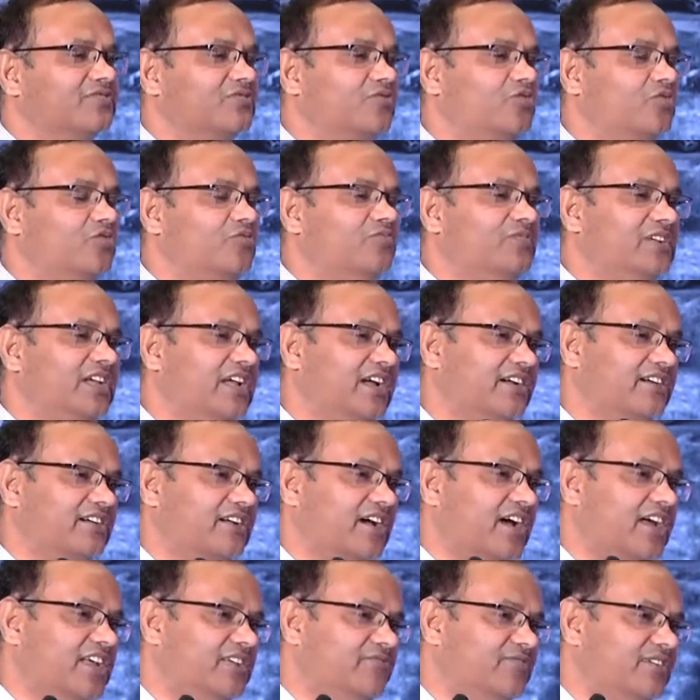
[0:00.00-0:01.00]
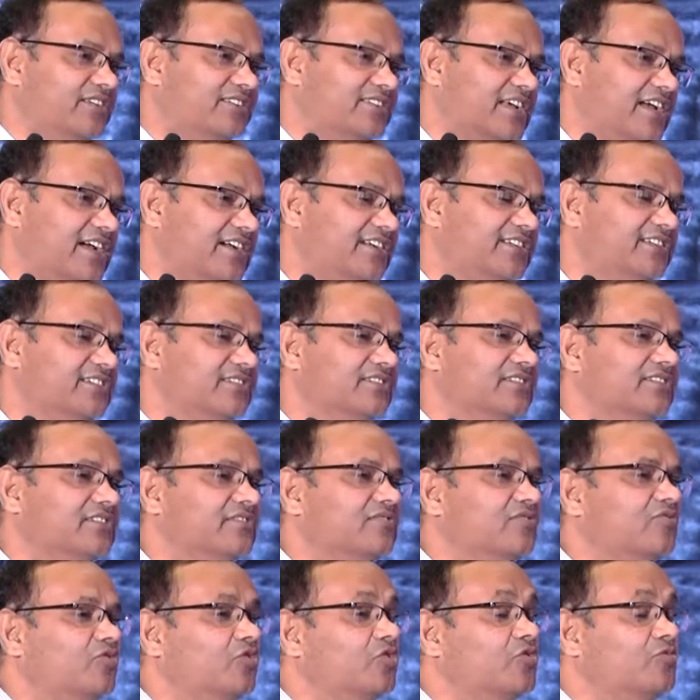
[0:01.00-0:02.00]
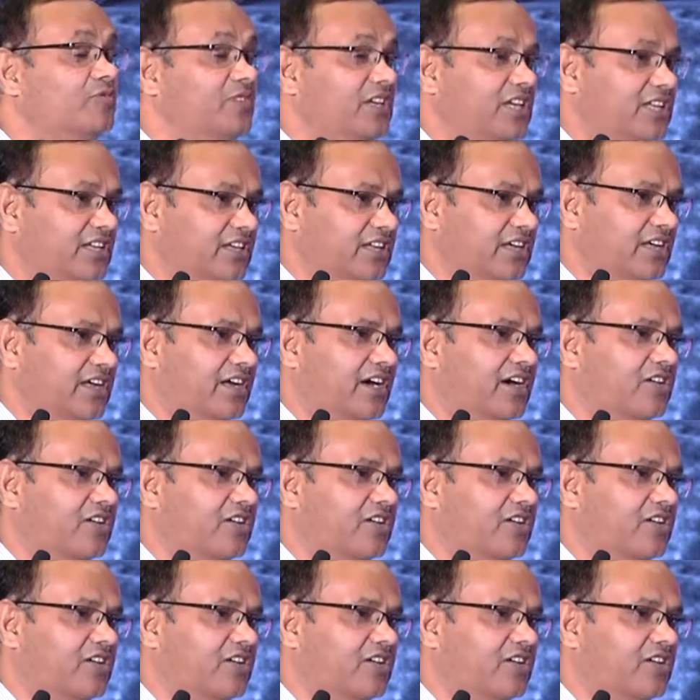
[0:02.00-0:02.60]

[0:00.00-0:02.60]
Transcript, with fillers: could be at highway sites could be in uh,